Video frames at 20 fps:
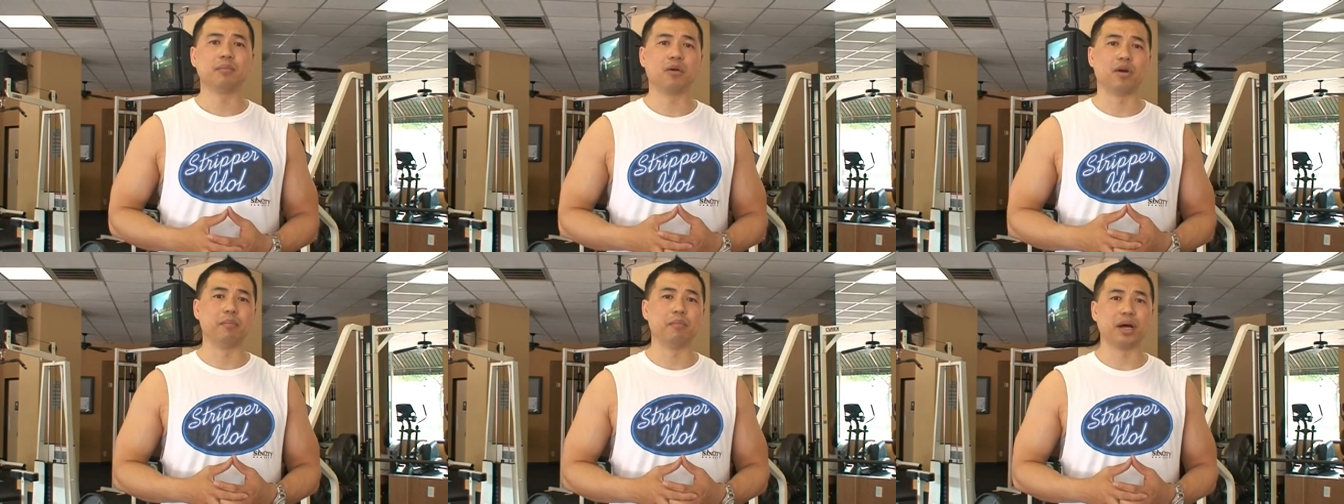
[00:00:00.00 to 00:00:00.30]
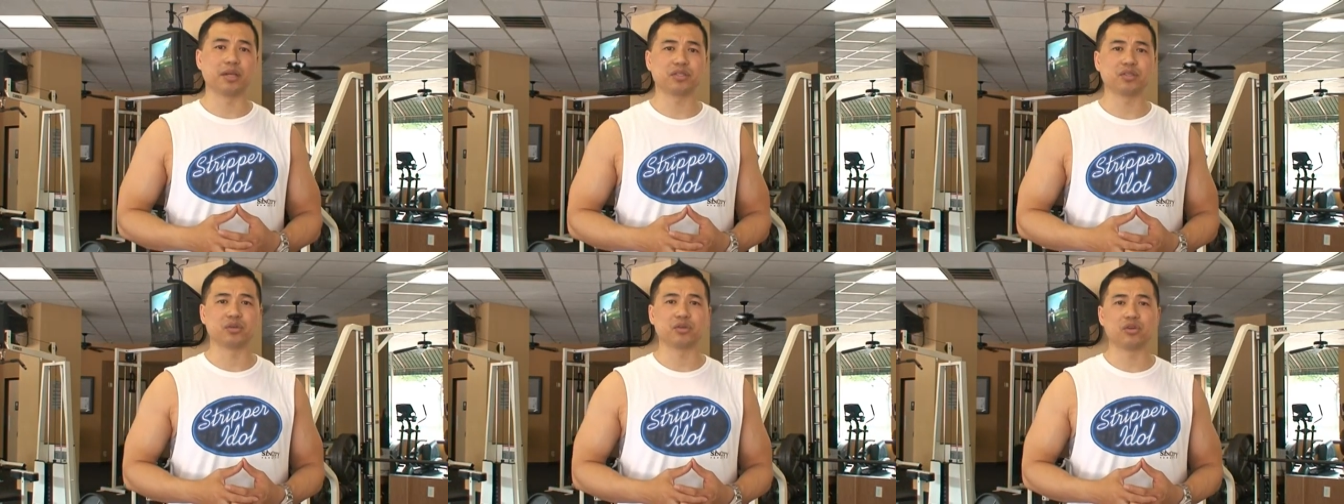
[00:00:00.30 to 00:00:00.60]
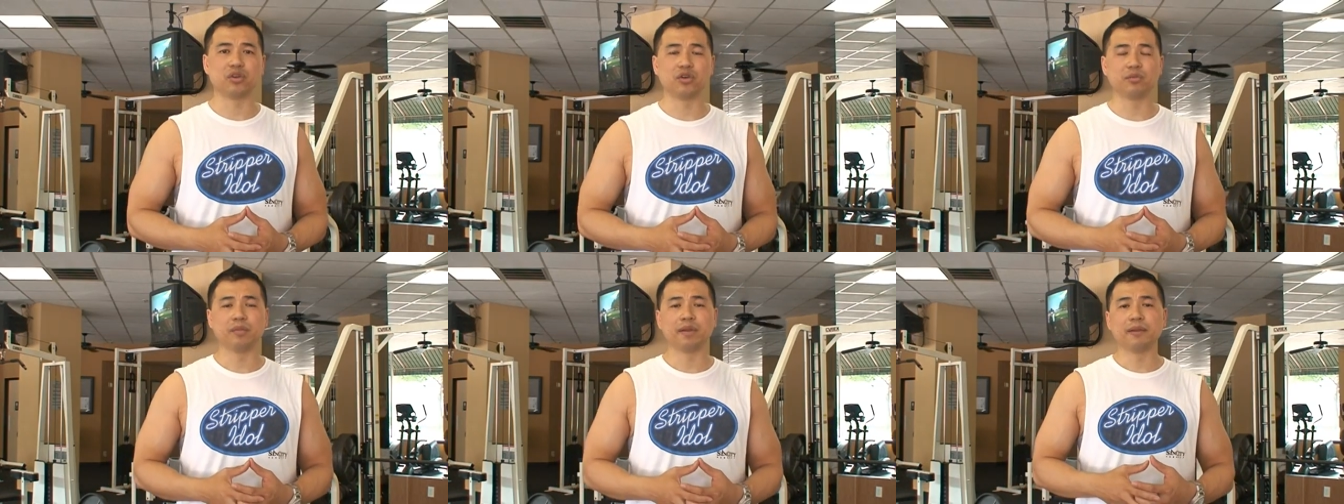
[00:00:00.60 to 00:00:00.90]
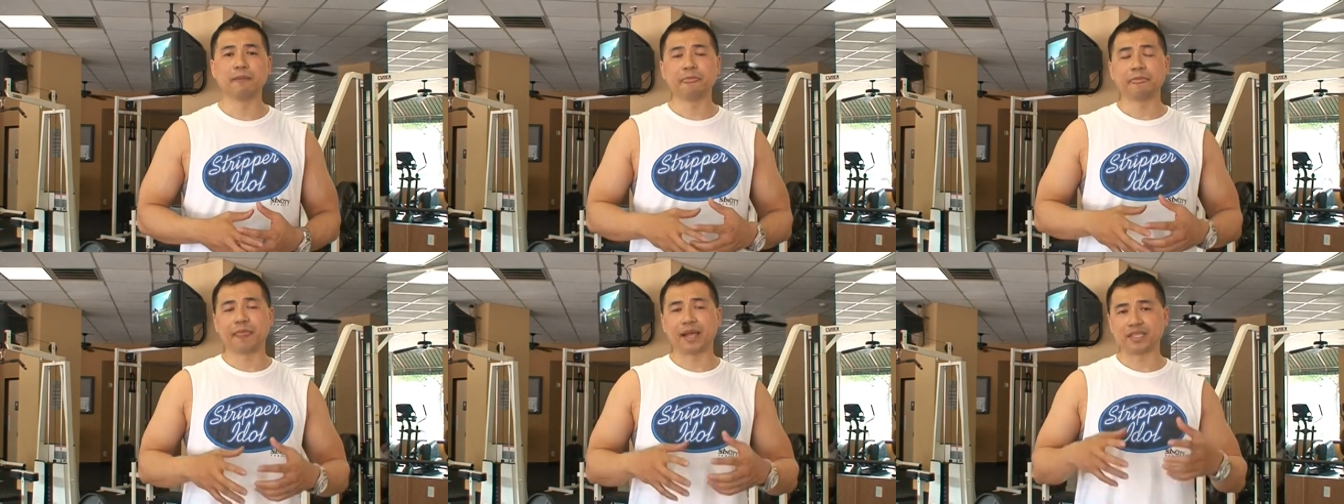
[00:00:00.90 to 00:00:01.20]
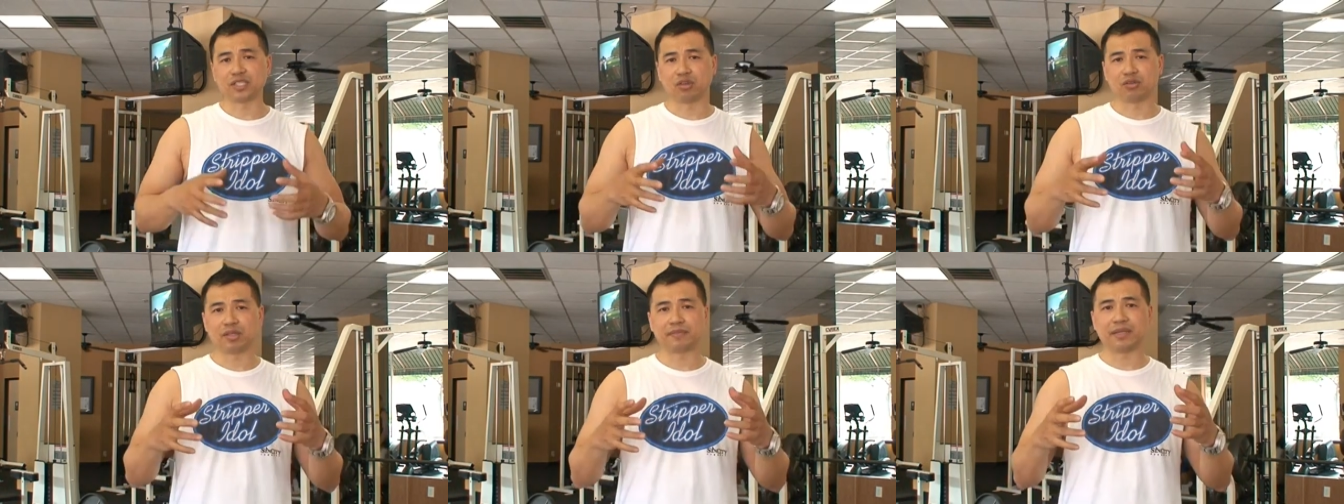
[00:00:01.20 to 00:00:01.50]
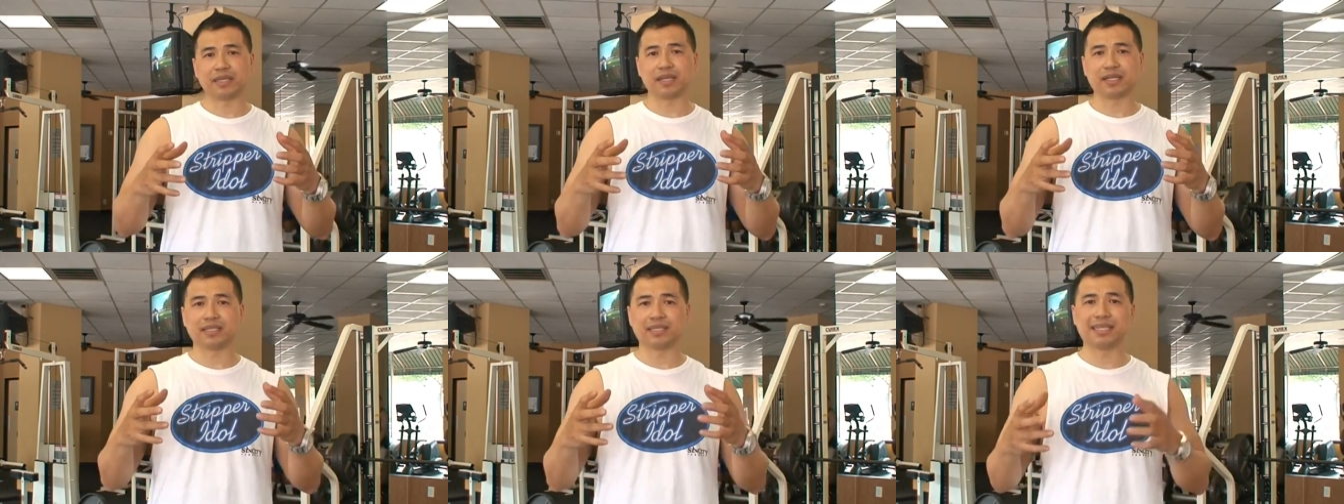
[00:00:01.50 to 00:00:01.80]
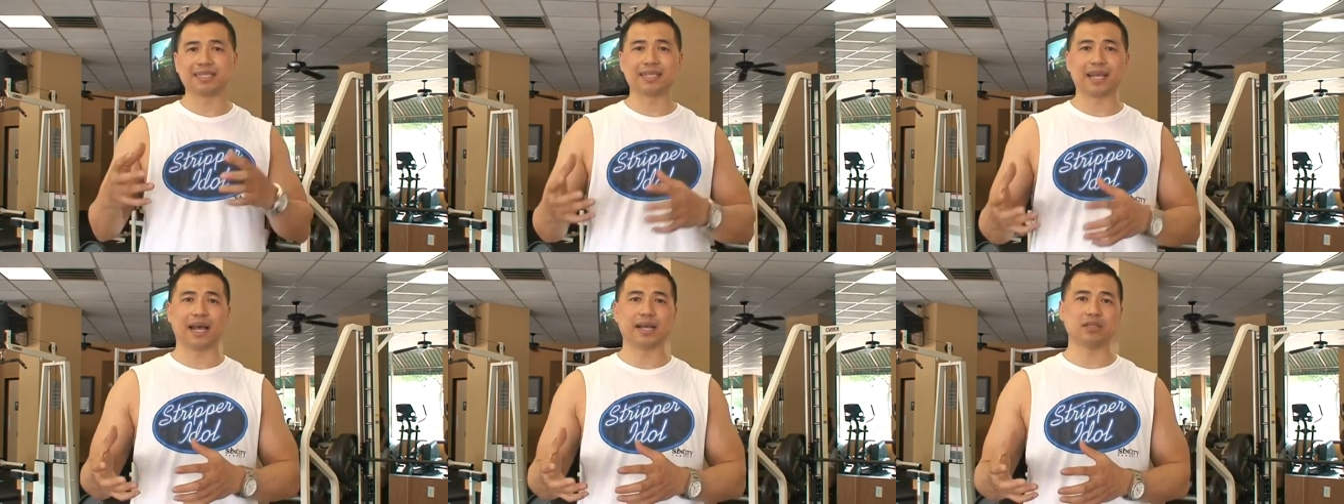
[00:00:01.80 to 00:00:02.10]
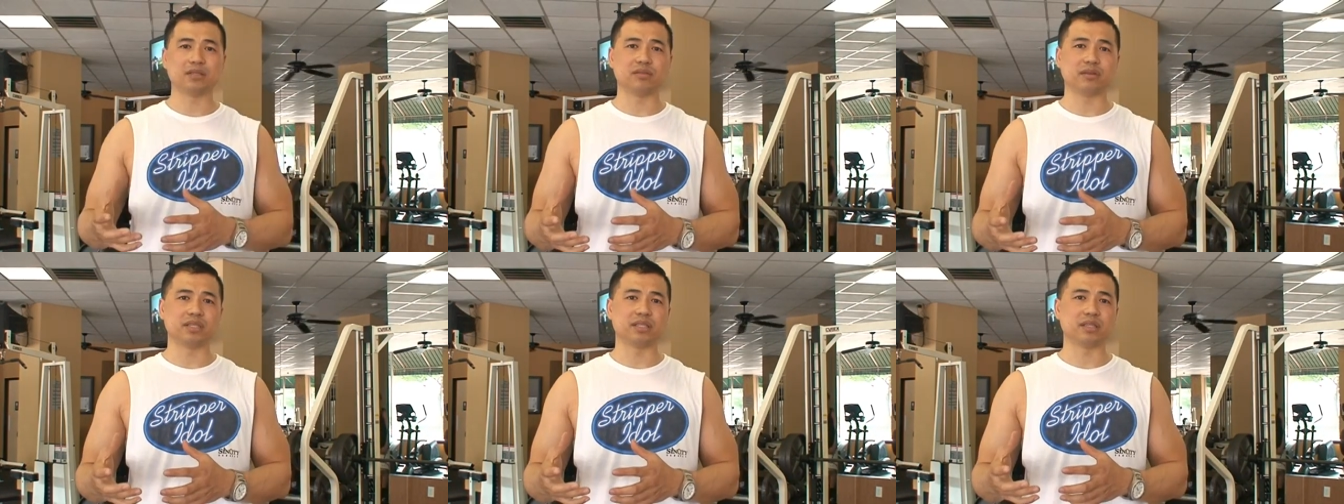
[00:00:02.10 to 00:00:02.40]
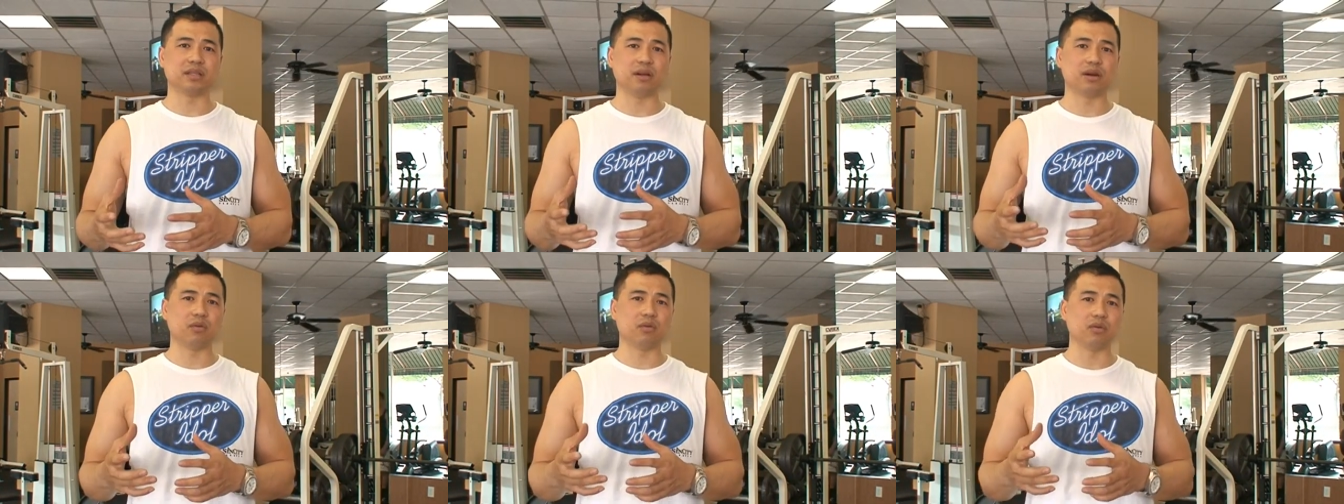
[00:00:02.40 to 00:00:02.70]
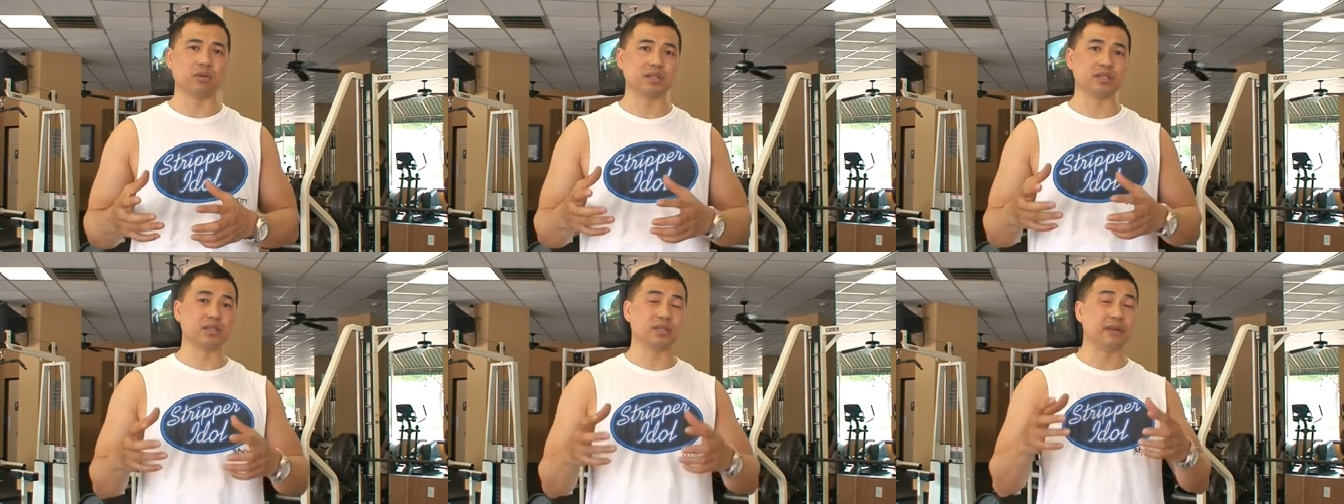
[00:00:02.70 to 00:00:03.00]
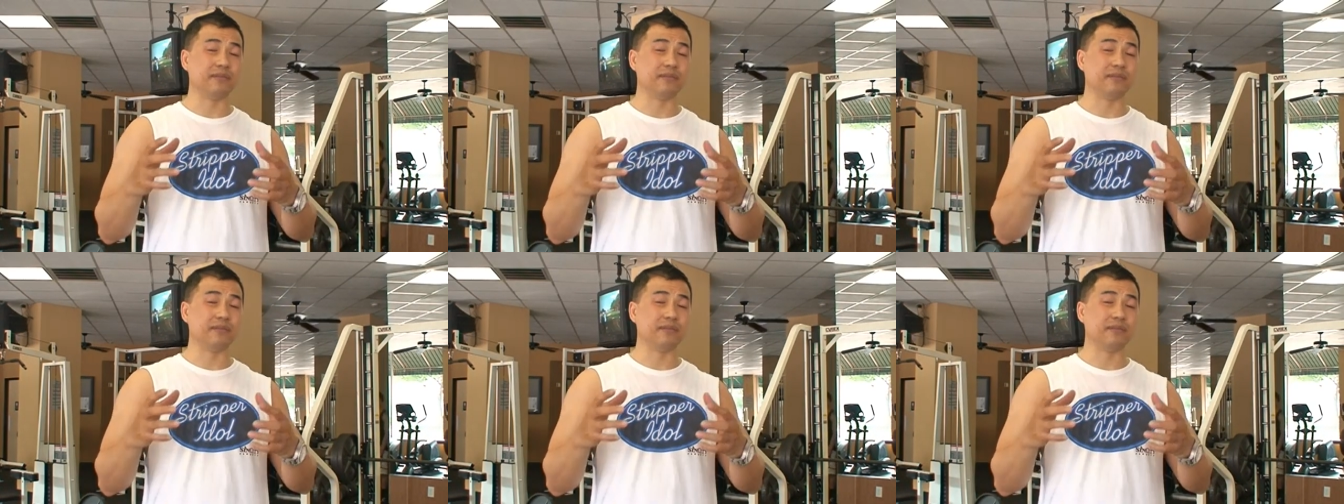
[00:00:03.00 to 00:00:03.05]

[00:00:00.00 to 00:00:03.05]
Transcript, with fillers: per muscle group. That's only because these guys are on steroids.